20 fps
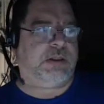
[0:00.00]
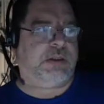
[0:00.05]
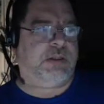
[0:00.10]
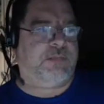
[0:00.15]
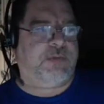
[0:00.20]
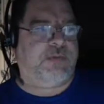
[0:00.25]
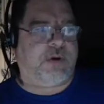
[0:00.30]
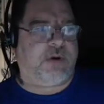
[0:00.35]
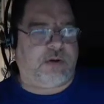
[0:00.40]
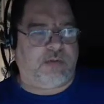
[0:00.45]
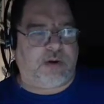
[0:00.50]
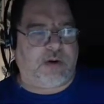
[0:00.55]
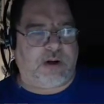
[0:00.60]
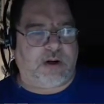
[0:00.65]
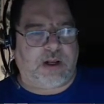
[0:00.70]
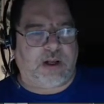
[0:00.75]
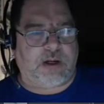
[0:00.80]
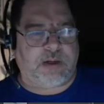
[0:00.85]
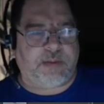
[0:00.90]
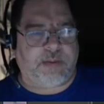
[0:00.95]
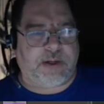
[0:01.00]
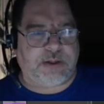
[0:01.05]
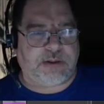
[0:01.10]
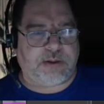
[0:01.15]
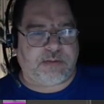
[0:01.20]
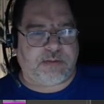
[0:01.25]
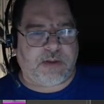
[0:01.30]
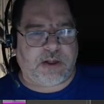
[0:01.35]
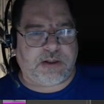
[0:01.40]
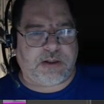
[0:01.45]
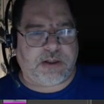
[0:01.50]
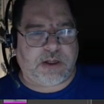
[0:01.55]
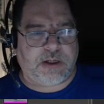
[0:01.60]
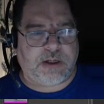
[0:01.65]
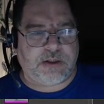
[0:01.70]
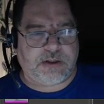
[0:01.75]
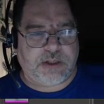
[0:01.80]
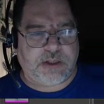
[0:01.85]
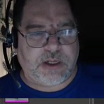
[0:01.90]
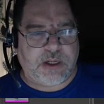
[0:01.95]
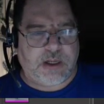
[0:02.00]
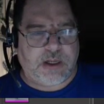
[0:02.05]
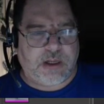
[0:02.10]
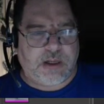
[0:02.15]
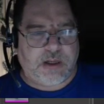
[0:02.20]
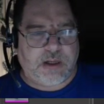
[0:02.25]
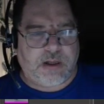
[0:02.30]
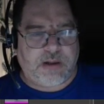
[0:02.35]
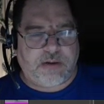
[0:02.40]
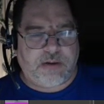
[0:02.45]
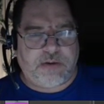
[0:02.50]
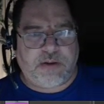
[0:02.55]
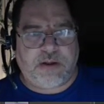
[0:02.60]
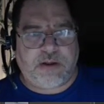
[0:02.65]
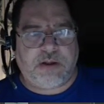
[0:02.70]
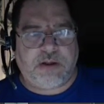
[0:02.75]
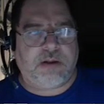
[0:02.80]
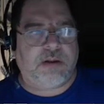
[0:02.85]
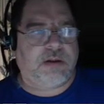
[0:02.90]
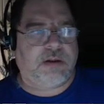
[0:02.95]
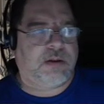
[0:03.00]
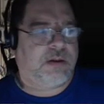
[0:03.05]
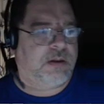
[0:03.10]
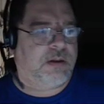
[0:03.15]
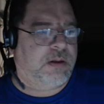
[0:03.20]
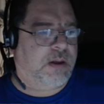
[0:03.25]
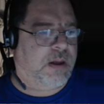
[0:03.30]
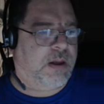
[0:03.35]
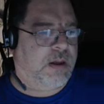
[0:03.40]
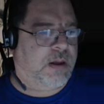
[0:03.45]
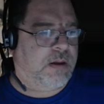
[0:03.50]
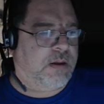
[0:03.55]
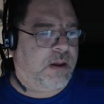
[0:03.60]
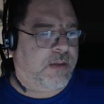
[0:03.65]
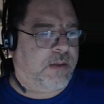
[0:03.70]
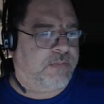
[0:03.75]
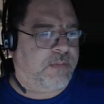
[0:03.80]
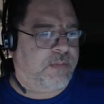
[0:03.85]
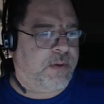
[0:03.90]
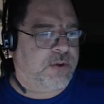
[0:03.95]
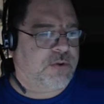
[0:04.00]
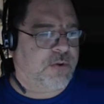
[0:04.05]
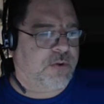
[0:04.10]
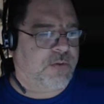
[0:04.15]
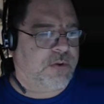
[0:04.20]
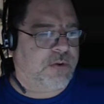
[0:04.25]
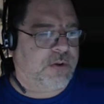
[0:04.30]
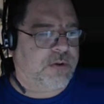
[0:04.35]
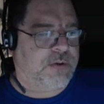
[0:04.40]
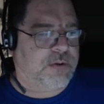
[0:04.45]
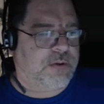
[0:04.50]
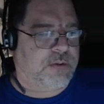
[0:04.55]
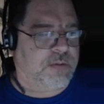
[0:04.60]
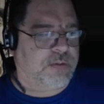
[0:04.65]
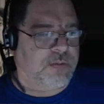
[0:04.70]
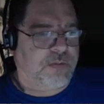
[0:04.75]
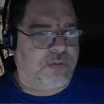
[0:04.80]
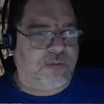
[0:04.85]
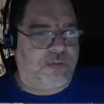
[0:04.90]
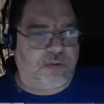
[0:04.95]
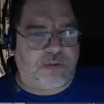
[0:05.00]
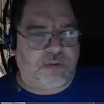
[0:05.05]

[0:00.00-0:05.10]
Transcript: if you're going to run an animation montage, then yeah, you have to make sure that you do